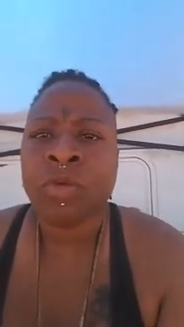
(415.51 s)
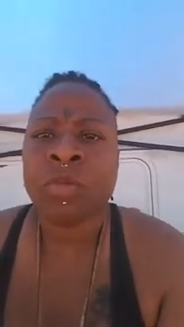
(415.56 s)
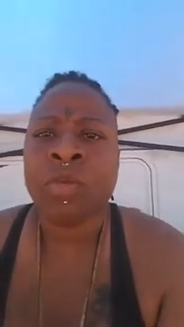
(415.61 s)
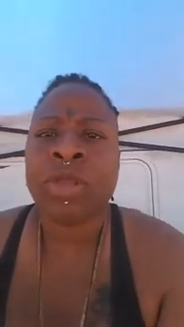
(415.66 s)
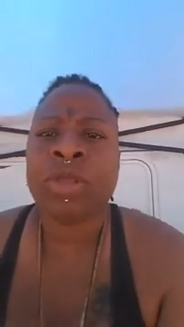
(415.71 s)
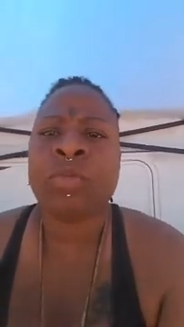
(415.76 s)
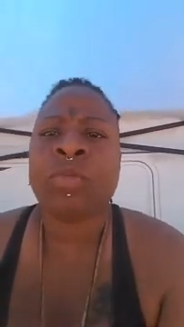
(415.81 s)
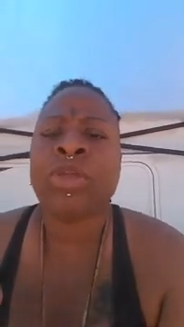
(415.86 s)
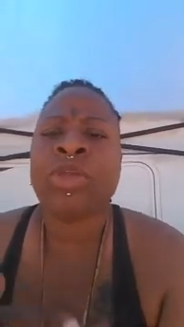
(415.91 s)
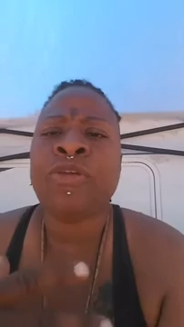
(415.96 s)

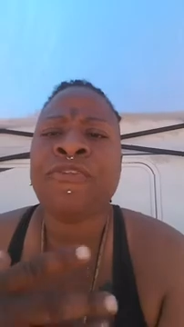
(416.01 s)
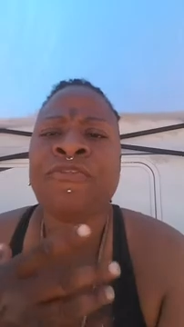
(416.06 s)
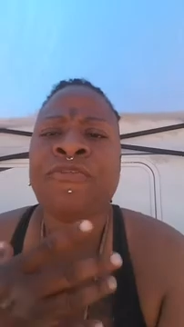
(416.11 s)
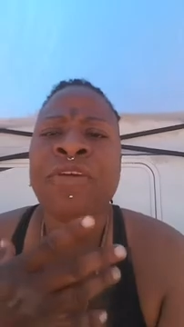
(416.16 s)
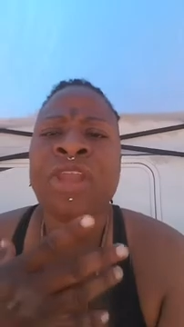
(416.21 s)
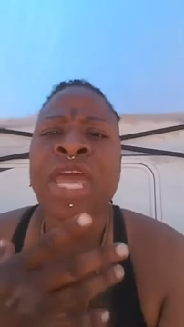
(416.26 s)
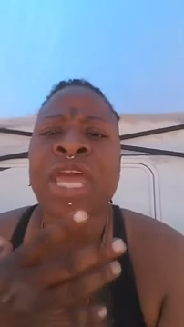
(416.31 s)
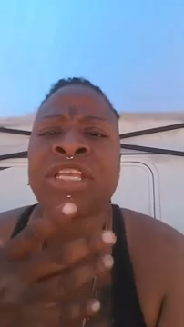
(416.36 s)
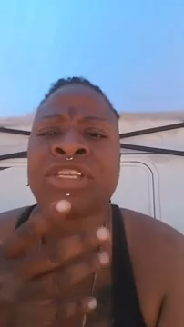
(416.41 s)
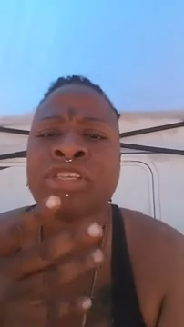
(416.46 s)
When you
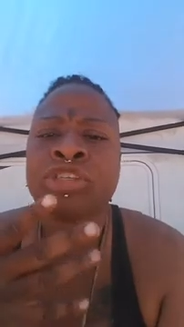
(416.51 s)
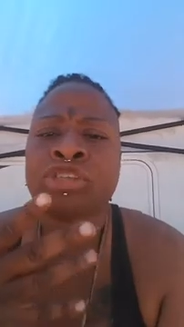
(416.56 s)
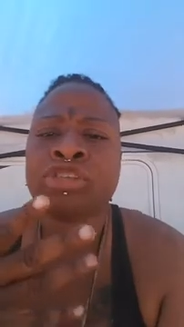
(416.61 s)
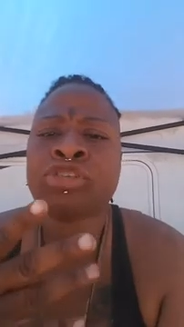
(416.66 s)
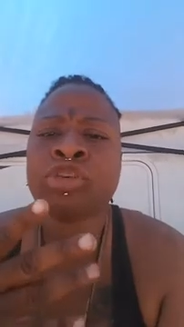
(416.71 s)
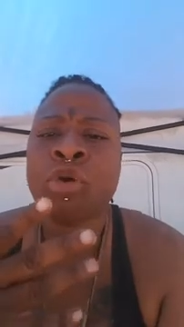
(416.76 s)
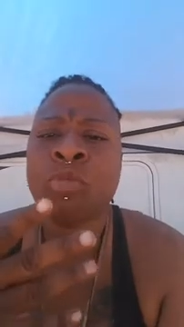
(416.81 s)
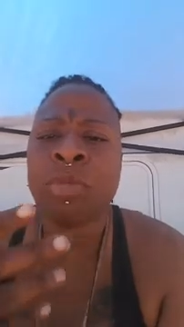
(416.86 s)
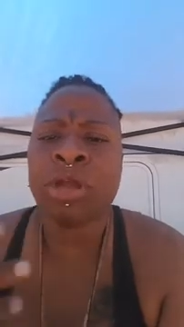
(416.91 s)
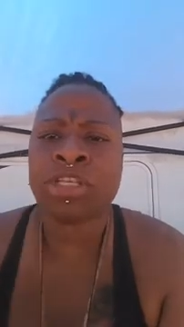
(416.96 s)
feel like it's just
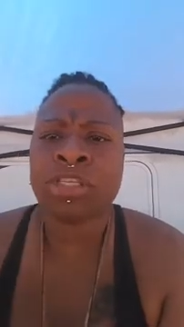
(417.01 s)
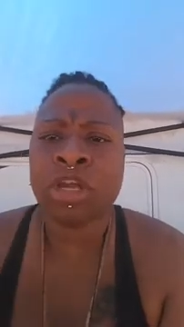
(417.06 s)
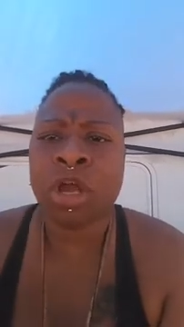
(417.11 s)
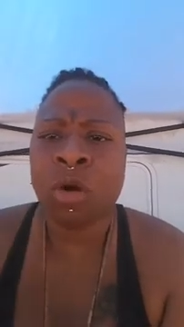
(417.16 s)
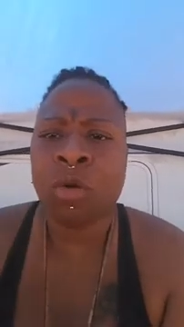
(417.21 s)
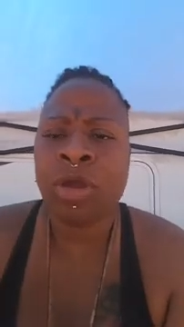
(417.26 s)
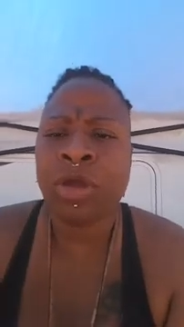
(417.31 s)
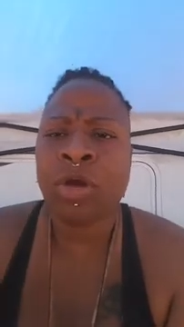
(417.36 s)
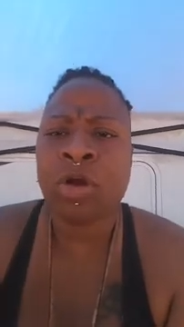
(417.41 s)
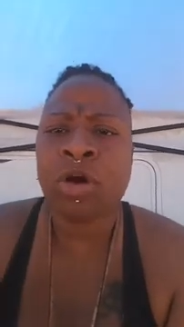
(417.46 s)
so much
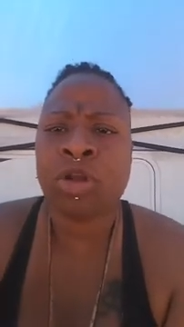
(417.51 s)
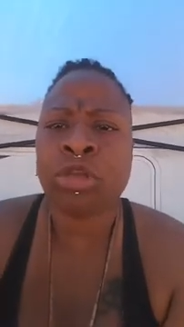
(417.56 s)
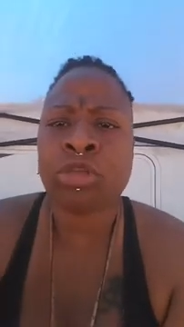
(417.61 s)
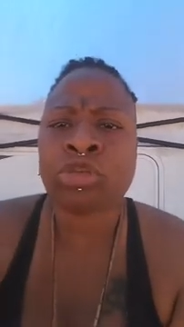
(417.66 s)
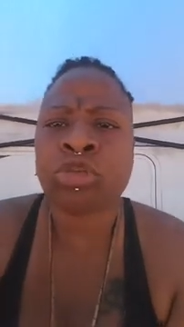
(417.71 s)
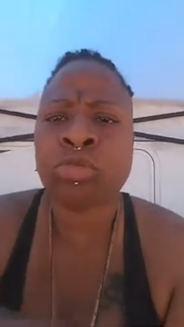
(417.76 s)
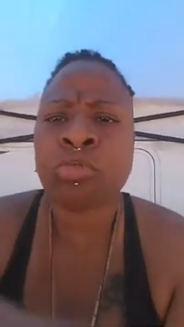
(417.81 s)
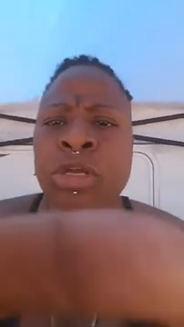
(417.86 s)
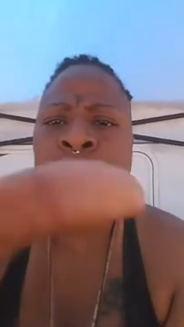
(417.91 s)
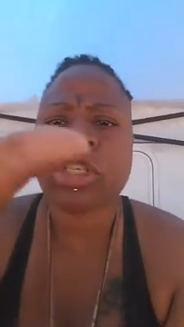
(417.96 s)
going on and
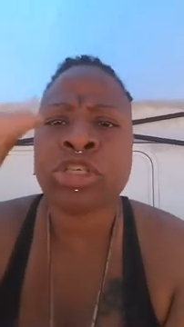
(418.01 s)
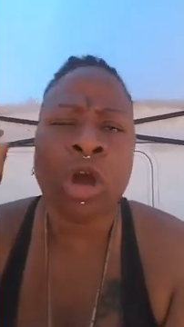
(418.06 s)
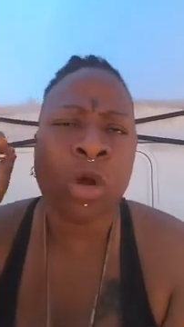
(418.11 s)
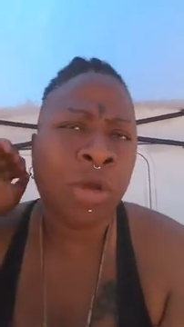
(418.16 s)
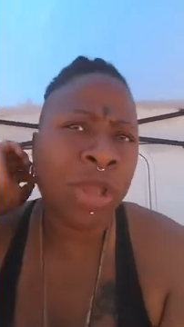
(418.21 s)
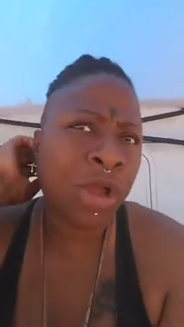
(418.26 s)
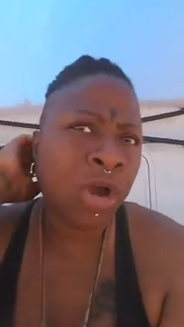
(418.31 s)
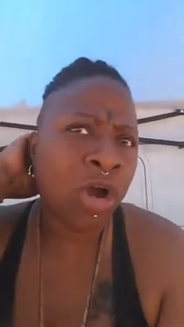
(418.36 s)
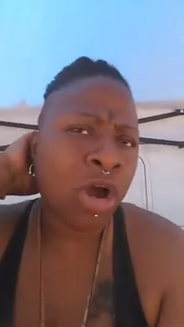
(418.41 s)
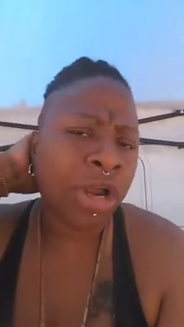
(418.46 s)
too much
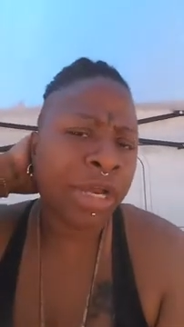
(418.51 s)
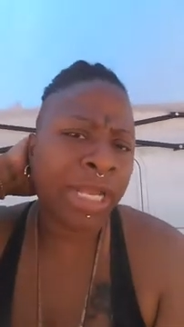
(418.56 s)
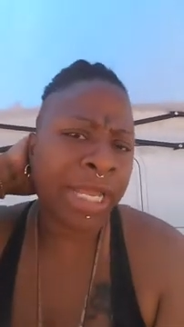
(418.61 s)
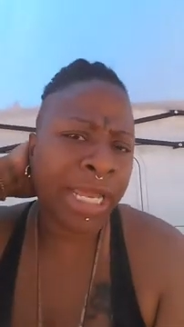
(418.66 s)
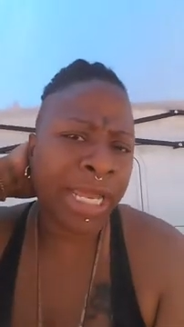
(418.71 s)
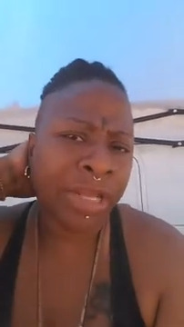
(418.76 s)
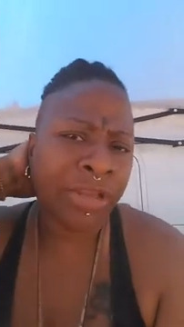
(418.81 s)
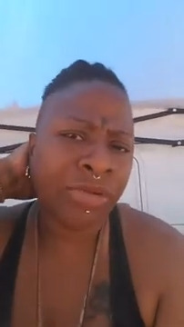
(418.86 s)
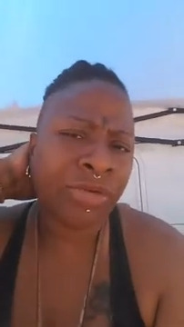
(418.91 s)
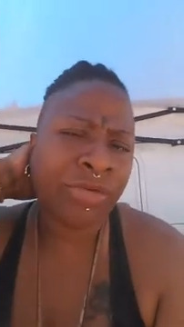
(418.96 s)
going
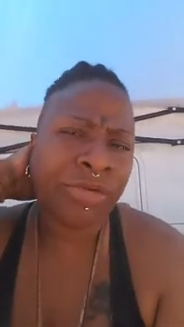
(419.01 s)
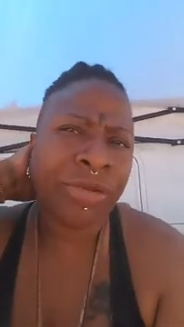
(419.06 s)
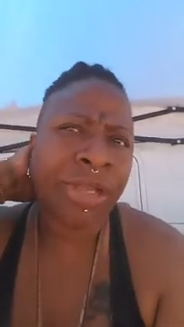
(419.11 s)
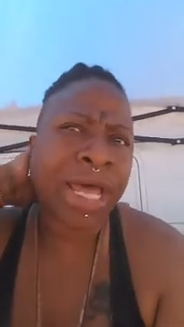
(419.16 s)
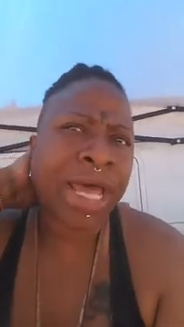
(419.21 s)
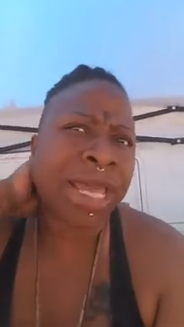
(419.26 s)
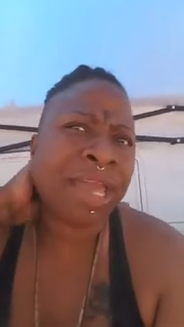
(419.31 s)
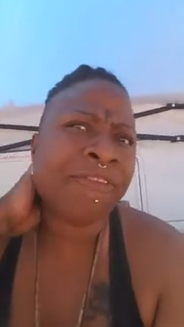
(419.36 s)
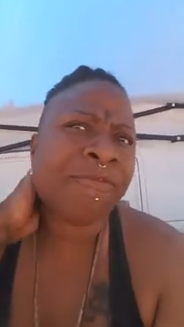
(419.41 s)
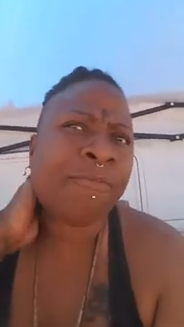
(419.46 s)
on in your
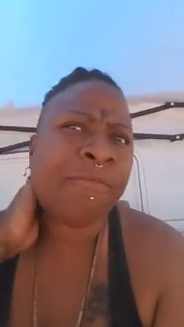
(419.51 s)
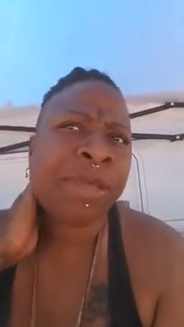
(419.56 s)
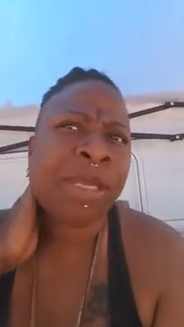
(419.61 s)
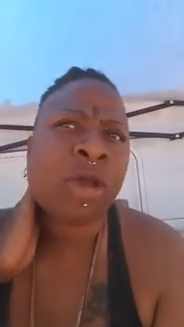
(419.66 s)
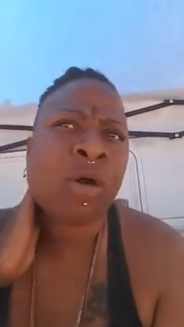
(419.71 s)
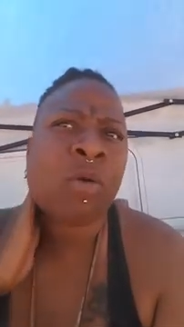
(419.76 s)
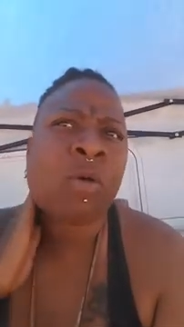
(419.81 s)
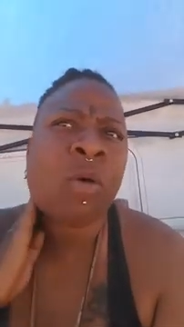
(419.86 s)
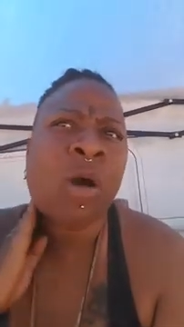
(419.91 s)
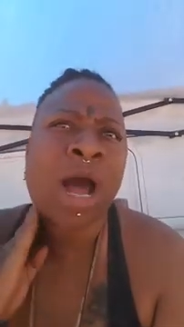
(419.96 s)
life, be
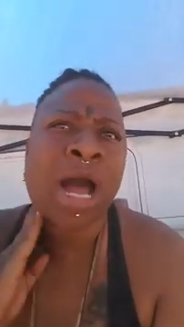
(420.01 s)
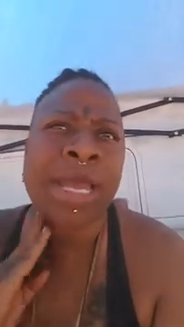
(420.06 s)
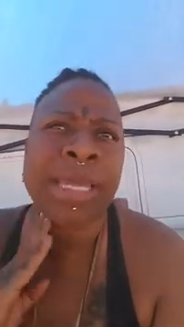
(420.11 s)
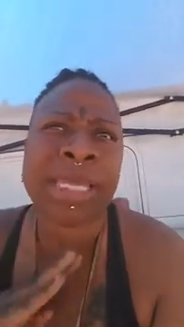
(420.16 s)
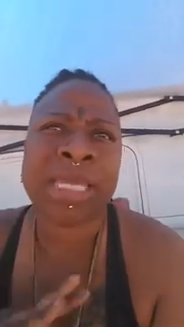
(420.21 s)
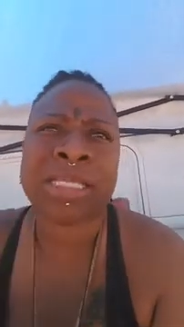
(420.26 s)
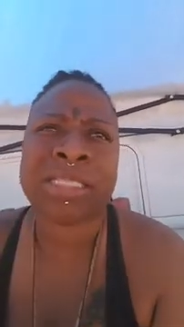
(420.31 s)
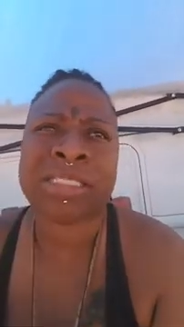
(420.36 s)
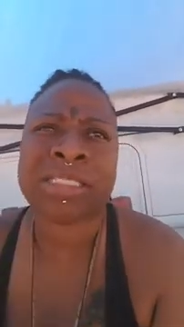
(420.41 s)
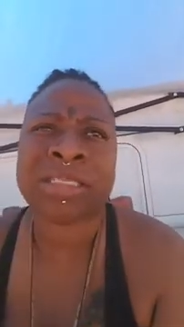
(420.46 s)
quiet